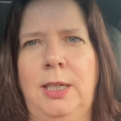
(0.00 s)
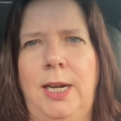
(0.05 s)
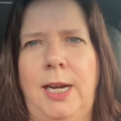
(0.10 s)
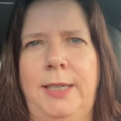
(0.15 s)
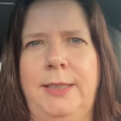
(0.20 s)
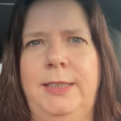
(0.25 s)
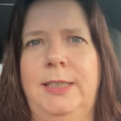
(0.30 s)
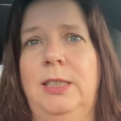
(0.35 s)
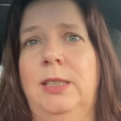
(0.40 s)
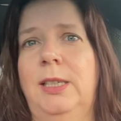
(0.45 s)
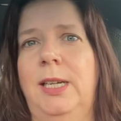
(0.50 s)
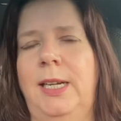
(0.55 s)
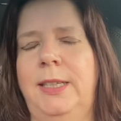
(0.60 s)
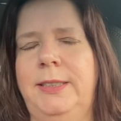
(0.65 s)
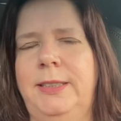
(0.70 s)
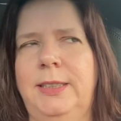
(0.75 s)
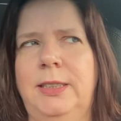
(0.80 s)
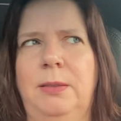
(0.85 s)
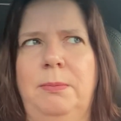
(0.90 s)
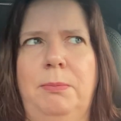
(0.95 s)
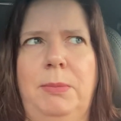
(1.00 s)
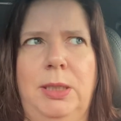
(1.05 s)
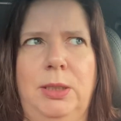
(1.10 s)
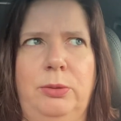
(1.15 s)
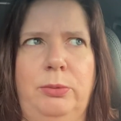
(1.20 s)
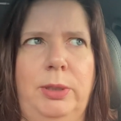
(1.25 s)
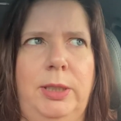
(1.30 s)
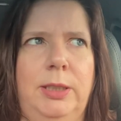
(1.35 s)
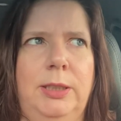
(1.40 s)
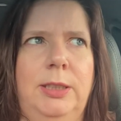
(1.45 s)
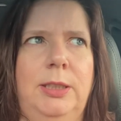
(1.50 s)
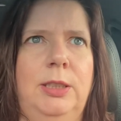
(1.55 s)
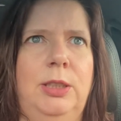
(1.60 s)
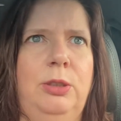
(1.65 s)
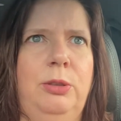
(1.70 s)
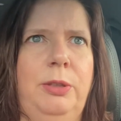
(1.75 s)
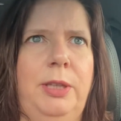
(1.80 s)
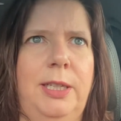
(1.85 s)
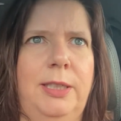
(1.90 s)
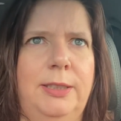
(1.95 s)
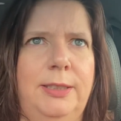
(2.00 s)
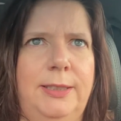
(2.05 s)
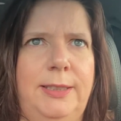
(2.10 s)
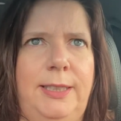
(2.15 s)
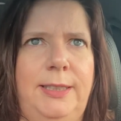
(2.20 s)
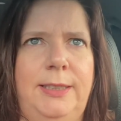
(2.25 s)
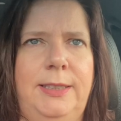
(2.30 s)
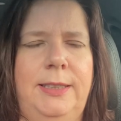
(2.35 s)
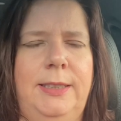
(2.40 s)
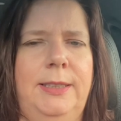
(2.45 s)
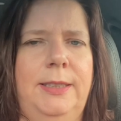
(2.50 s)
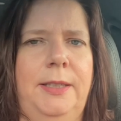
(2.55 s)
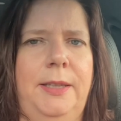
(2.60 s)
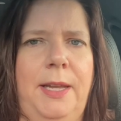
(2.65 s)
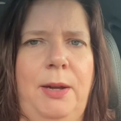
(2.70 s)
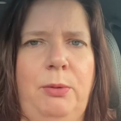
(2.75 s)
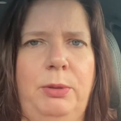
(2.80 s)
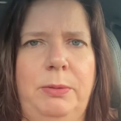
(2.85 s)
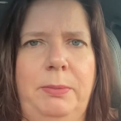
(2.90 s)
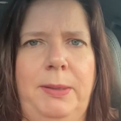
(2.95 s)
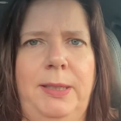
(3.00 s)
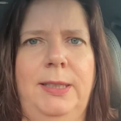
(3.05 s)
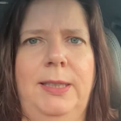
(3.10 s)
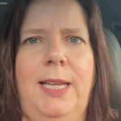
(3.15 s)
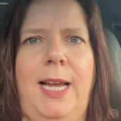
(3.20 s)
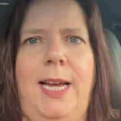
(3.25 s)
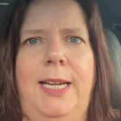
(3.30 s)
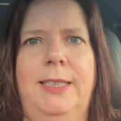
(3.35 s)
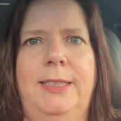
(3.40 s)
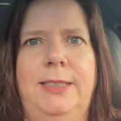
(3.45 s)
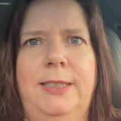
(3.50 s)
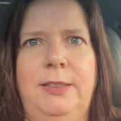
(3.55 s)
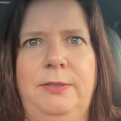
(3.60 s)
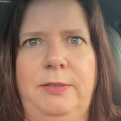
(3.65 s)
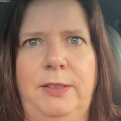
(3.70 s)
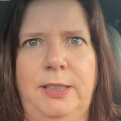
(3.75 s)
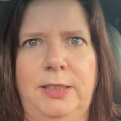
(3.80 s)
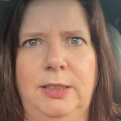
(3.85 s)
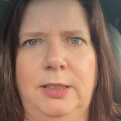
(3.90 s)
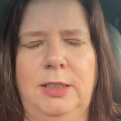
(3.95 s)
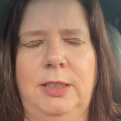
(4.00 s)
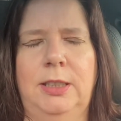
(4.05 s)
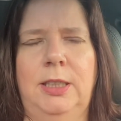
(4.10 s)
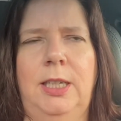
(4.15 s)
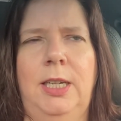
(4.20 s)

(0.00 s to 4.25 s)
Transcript: I did a mud run in 2018, and that was my last event.